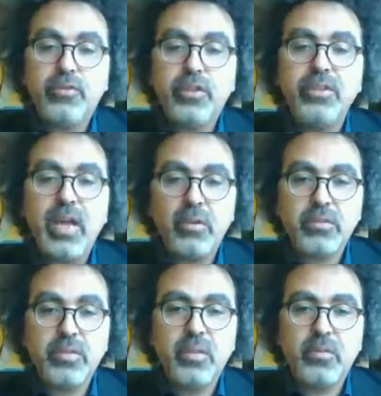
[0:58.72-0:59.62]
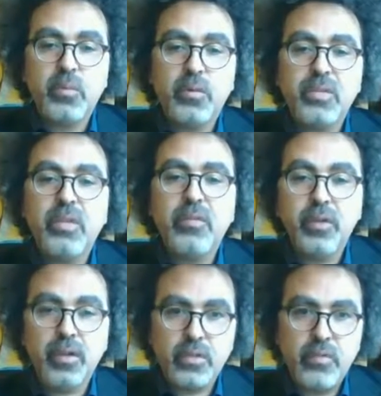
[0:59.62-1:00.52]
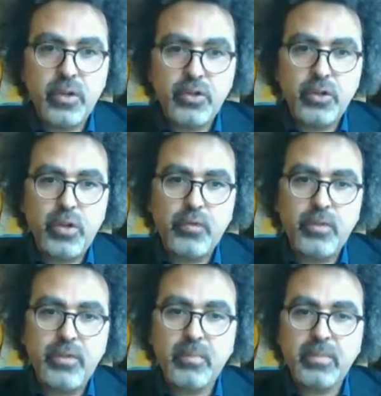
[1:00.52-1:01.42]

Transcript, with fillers: of 3,000 that was in the first version of the